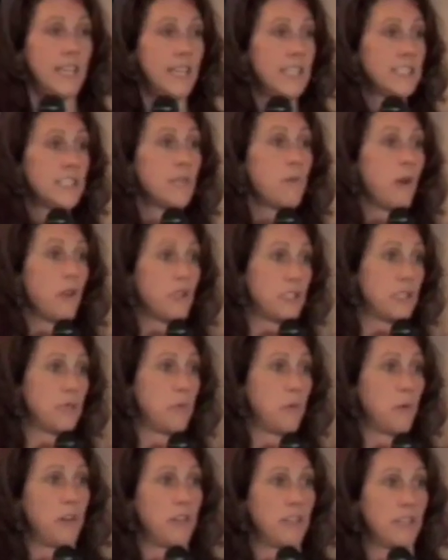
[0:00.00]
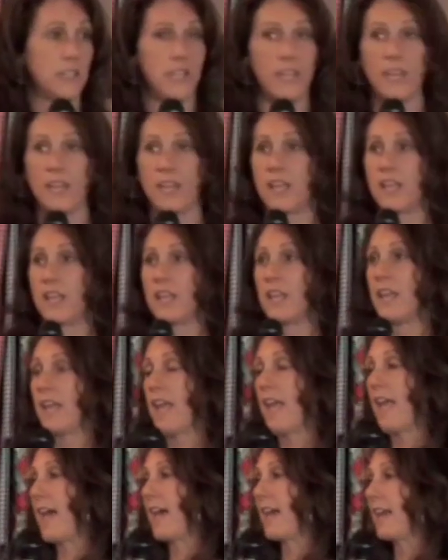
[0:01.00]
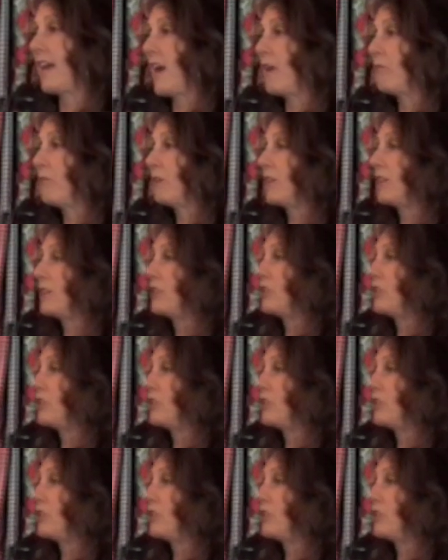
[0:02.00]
is the most important thing. And I really